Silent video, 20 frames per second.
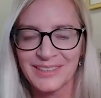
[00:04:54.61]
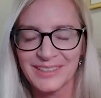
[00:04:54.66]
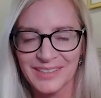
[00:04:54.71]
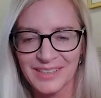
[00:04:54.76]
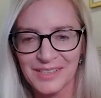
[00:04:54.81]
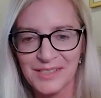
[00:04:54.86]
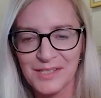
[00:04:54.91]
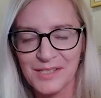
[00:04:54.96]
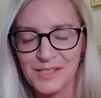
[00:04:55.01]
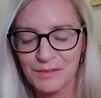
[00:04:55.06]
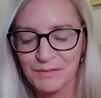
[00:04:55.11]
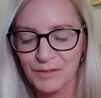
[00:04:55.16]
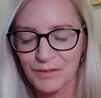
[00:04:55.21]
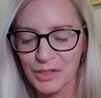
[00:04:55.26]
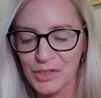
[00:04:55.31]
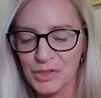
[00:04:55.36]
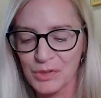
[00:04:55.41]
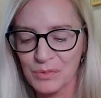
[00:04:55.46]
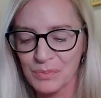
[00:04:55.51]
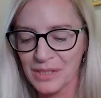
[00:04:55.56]
against
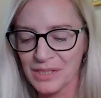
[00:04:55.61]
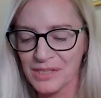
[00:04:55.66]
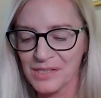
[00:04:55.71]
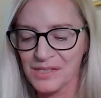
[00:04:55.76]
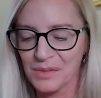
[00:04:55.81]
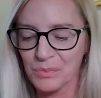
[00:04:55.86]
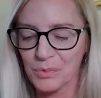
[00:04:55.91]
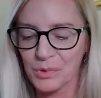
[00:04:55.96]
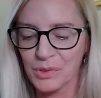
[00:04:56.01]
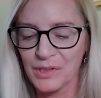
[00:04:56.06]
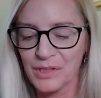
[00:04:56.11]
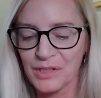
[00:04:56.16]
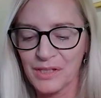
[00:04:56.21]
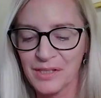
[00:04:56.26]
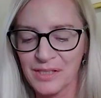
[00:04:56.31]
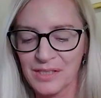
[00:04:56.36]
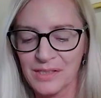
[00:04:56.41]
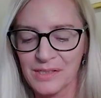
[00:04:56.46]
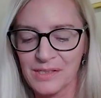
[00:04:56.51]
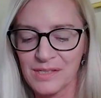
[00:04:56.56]
conventional medicine, one of the
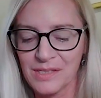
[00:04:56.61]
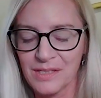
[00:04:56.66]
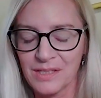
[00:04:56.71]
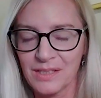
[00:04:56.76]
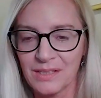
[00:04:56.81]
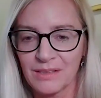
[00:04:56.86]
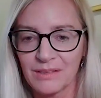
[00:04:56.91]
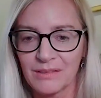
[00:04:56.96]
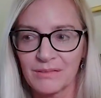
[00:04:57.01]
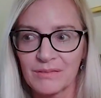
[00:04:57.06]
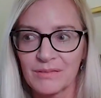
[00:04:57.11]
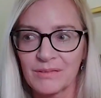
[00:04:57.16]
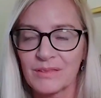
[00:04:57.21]
things that I